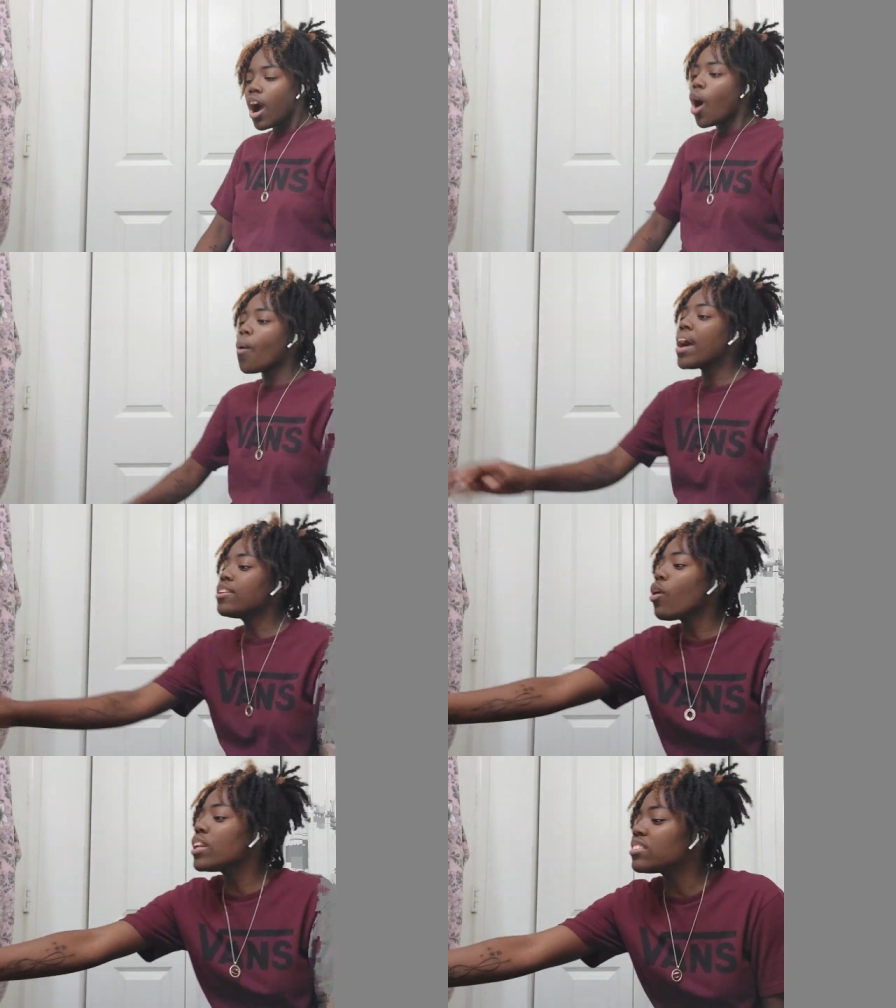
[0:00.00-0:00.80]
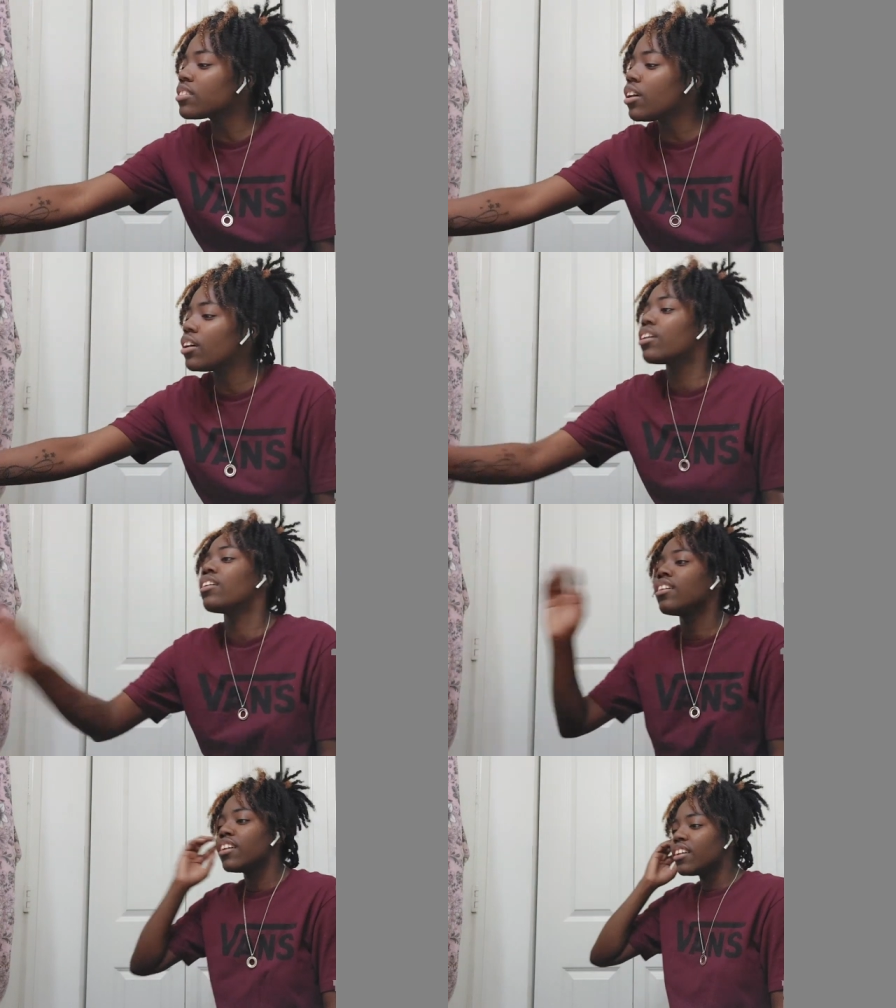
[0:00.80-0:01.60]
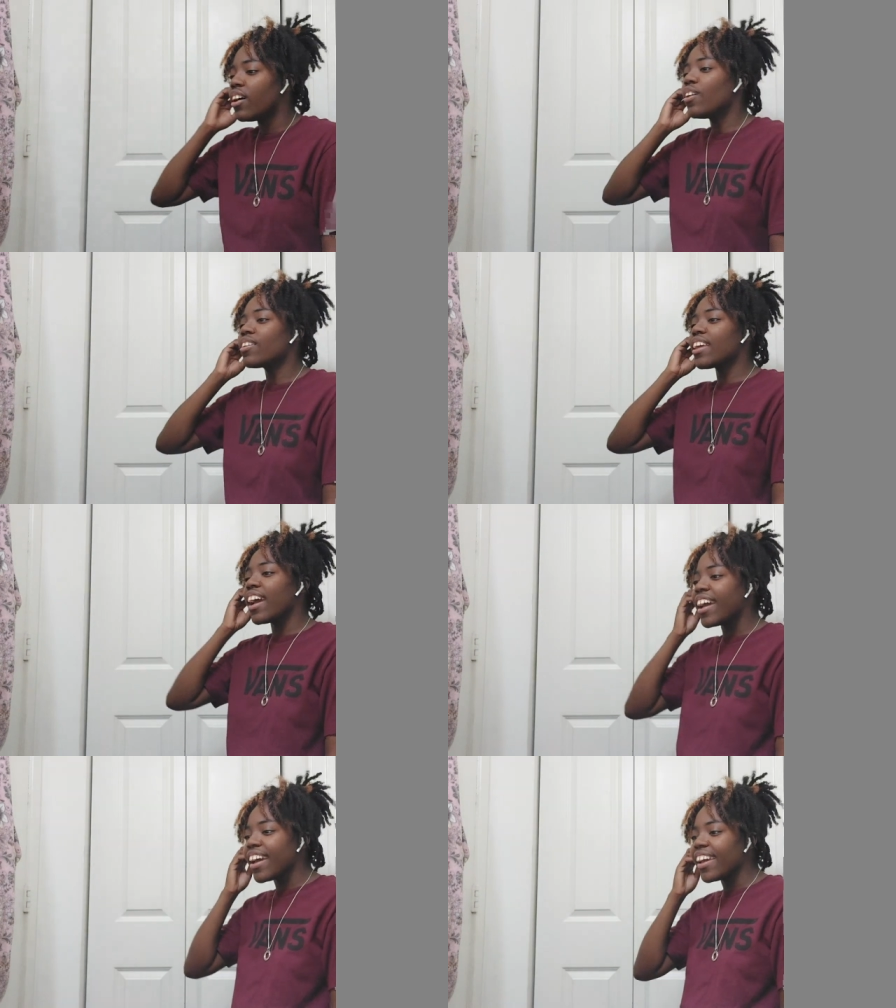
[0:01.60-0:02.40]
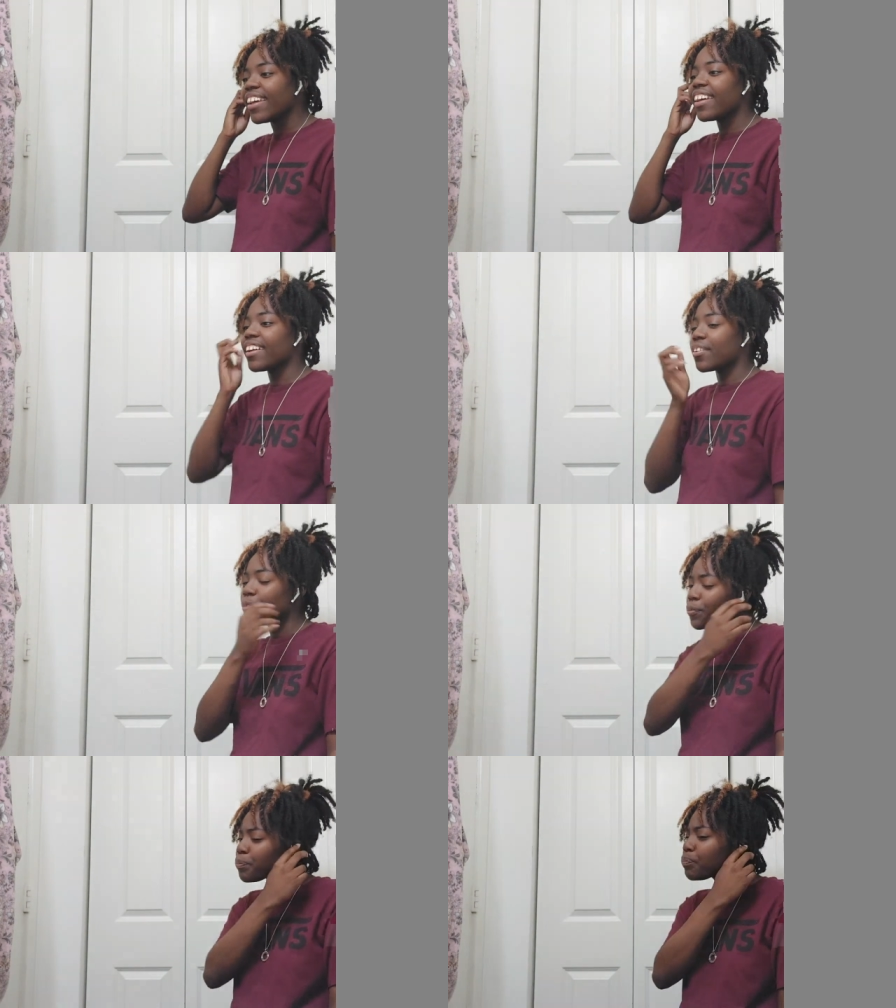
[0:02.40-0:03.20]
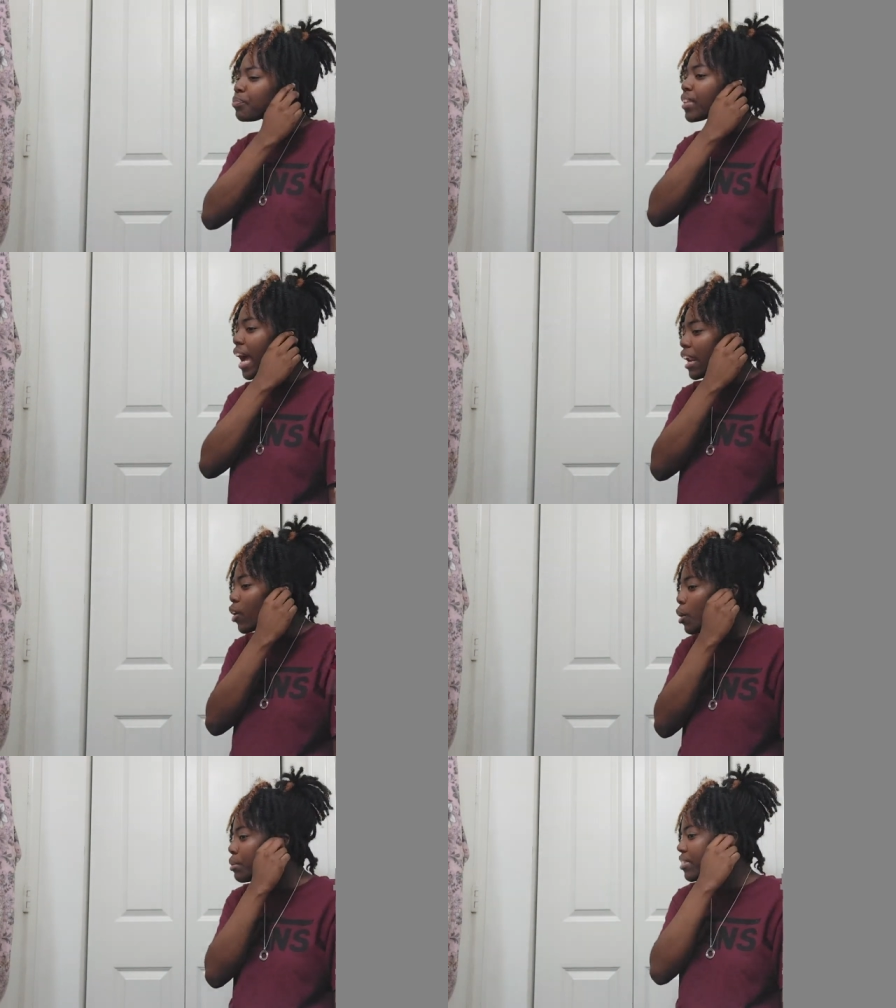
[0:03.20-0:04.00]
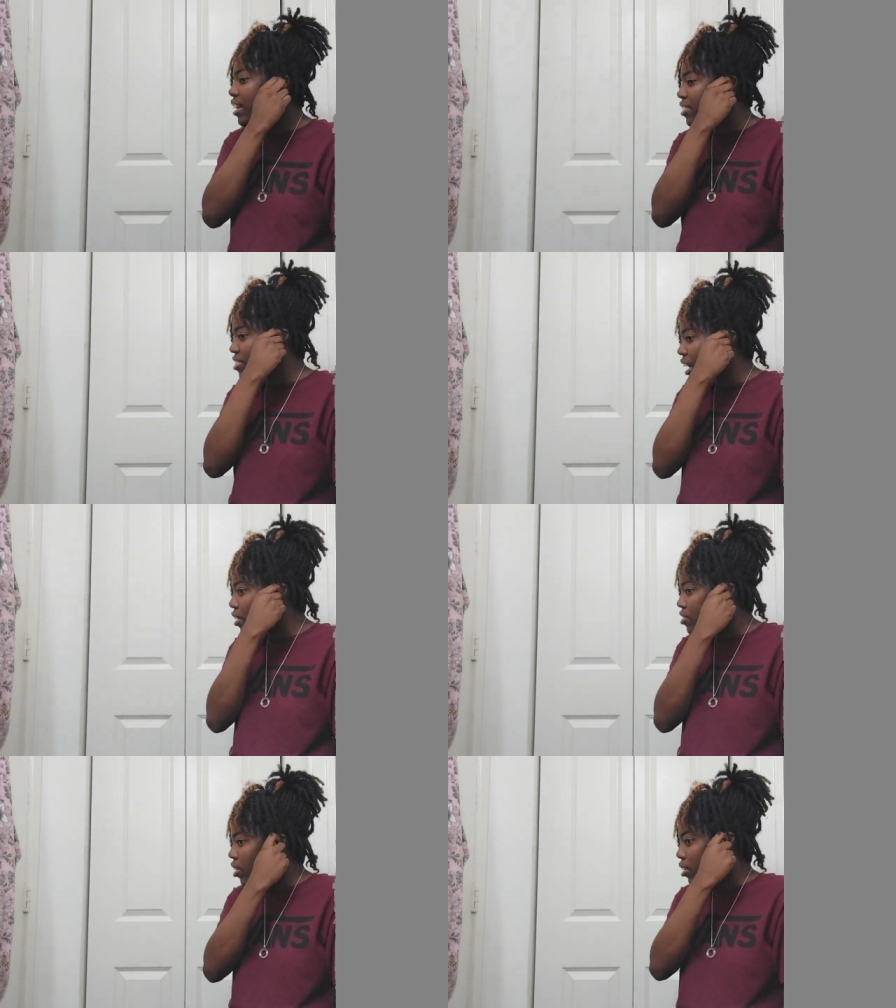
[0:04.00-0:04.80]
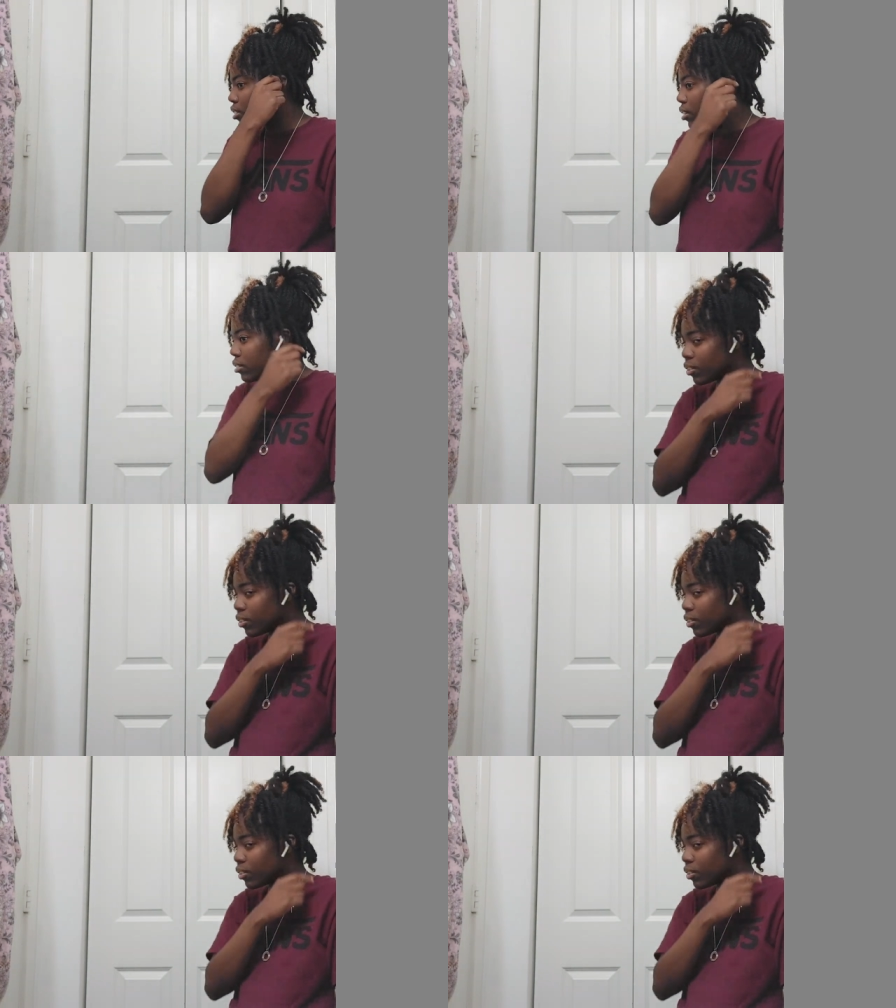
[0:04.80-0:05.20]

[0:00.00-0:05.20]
Oh, I know this song. Okay. I don't know what's Harry Styles' song, though.